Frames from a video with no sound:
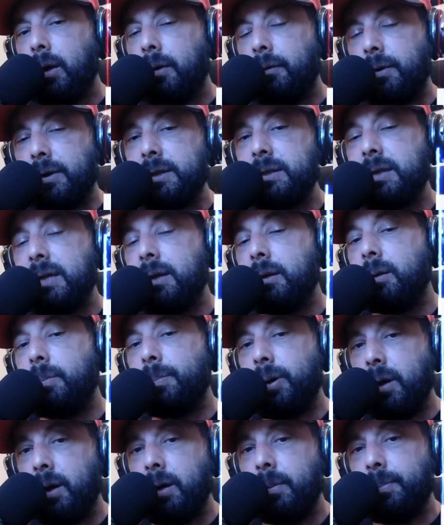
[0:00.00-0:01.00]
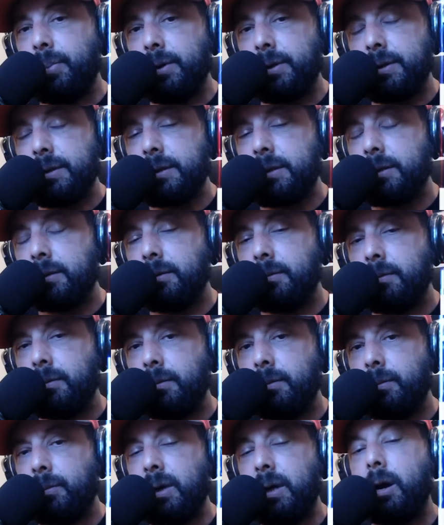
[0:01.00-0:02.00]
For this single purpose,
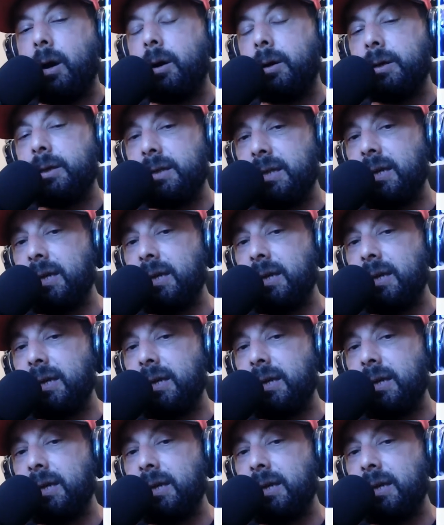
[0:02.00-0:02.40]
we are